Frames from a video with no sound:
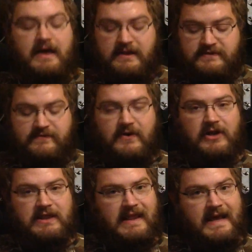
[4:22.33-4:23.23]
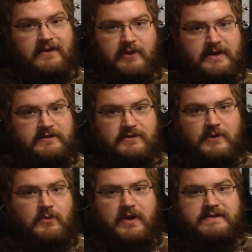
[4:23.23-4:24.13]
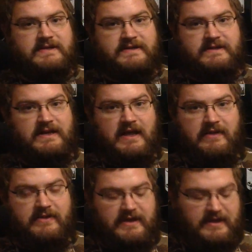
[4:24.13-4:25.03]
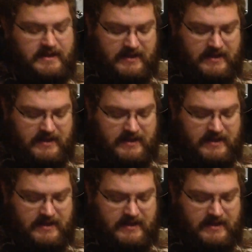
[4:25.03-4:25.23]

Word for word: It's a very lightweight guitar. It weighs next to nothing.